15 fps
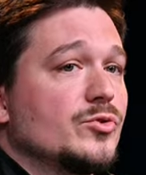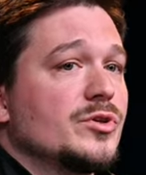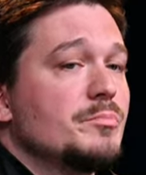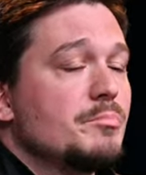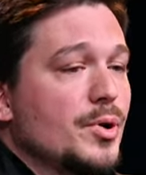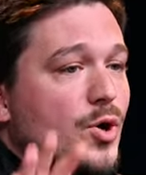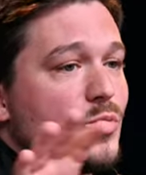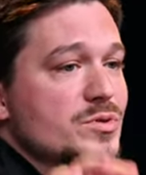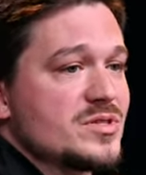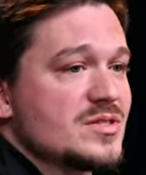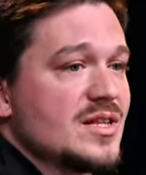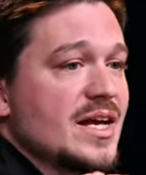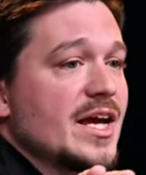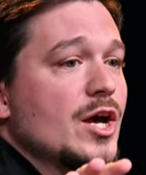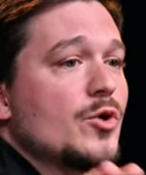I don't
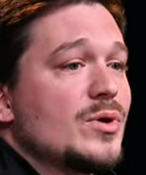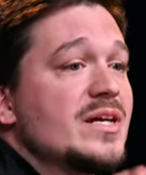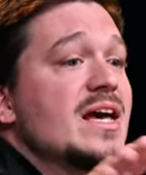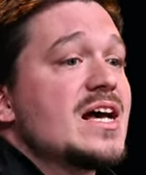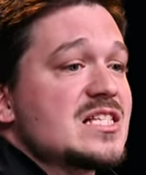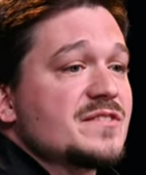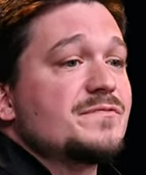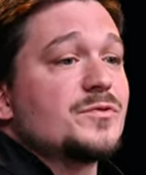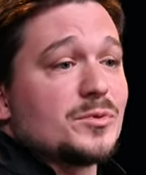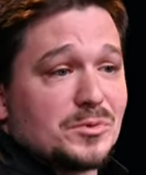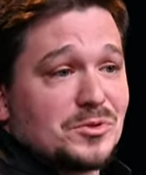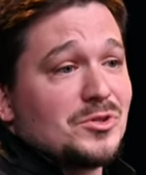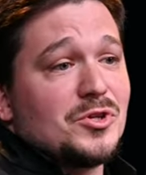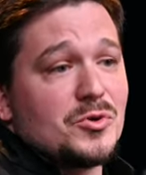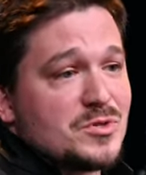impose, like I only ask for
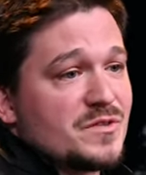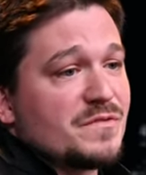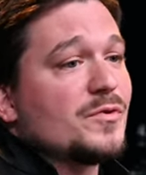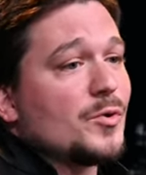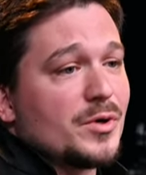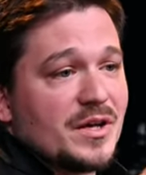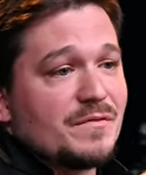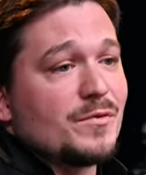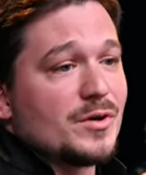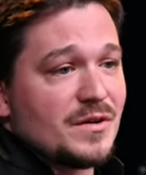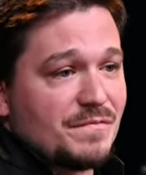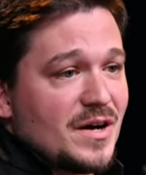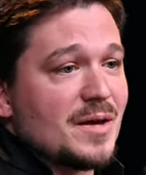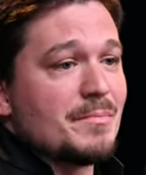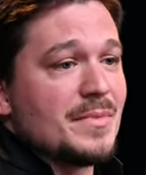those 40,
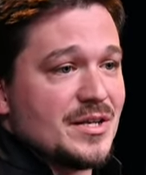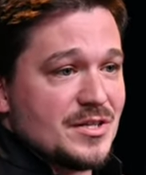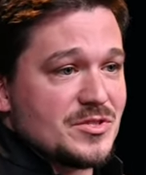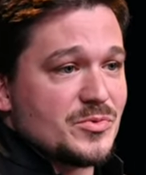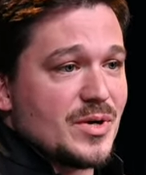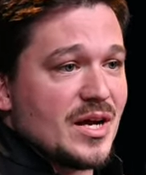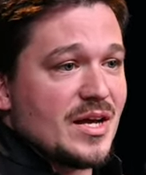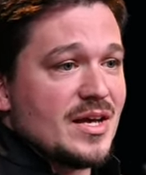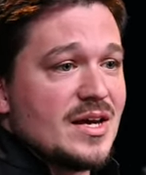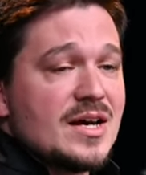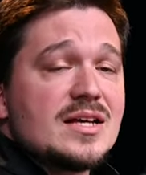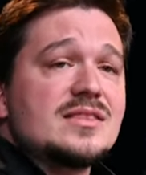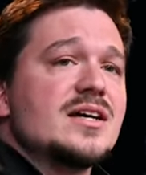45 minutes, right?